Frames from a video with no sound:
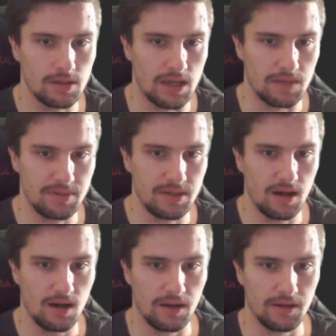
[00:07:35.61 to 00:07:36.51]

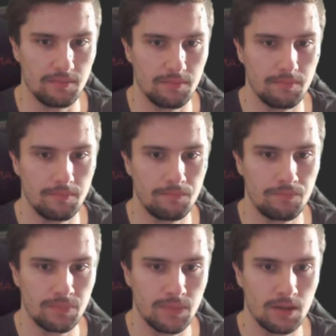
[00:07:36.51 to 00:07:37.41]
API.
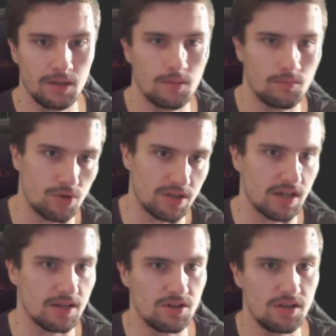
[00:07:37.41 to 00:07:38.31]
Press
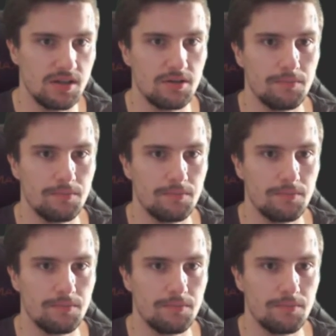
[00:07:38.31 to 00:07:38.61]
enter here.